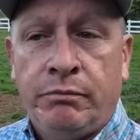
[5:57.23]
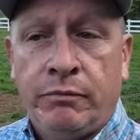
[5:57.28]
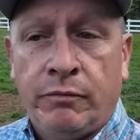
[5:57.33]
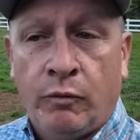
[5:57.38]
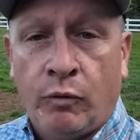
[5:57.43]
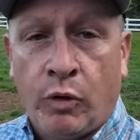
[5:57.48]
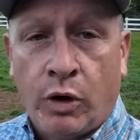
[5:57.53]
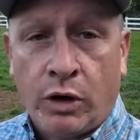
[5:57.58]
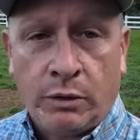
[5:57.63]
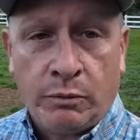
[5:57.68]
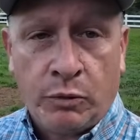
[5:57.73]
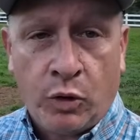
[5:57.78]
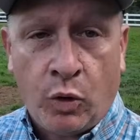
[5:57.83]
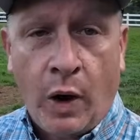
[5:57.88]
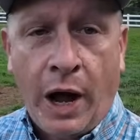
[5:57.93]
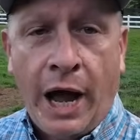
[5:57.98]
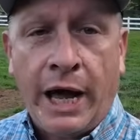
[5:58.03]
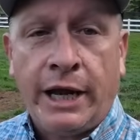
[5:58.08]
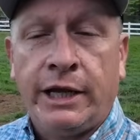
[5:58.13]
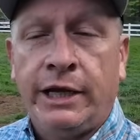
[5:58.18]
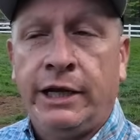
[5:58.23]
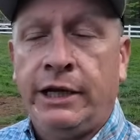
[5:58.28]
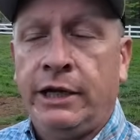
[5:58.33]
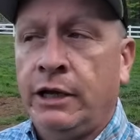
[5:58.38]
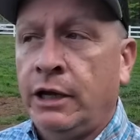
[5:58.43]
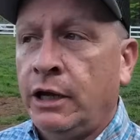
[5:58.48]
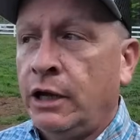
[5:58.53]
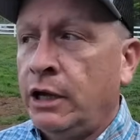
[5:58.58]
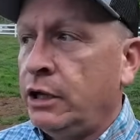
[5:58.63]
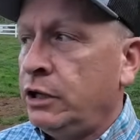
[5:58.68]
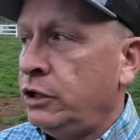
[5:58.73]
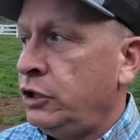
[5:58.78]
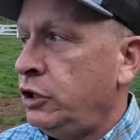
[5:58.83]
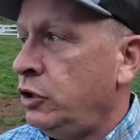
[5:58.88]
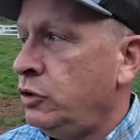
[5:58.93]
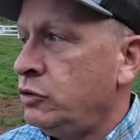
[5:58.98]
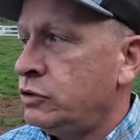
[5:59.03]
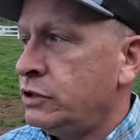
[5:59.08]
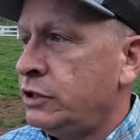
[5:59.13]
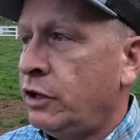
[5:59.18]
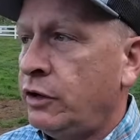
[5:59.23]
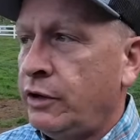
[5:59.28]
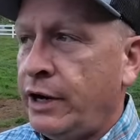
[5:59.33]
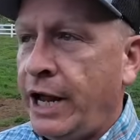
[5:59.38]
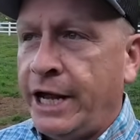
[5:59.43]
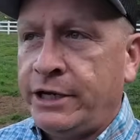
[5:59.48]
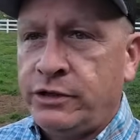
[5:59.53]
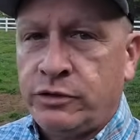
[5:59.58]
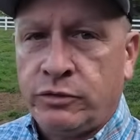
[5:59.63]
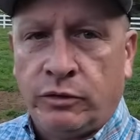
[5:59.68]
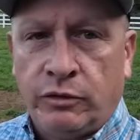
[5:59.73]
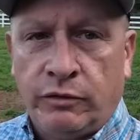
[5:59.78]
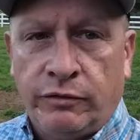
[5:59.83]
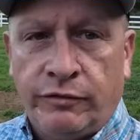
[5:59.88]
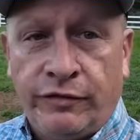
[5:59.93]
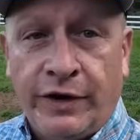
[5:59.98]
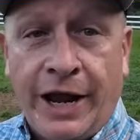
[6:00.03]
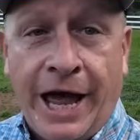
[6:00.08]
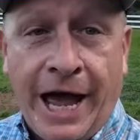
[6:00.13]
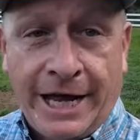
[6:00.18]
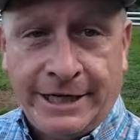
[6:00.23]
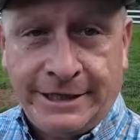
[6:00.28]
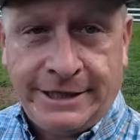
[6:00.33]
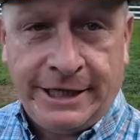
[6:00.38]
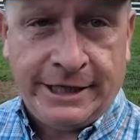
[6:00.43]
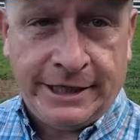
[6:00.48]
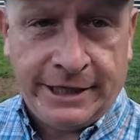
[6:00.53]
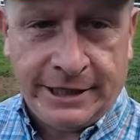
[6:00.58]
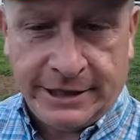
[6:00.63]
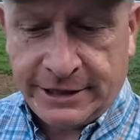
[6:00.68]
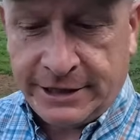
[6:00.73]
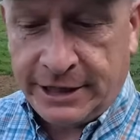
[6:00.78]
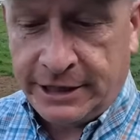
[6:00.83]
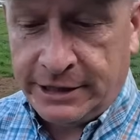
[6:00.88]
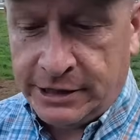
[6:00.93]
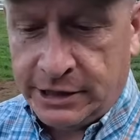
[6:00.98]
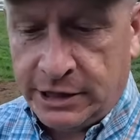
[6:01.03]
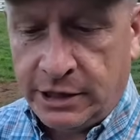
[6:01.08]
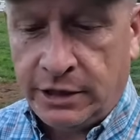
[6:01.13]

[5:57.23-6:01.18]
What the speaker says: work them quietly, use their natural flight tendencies,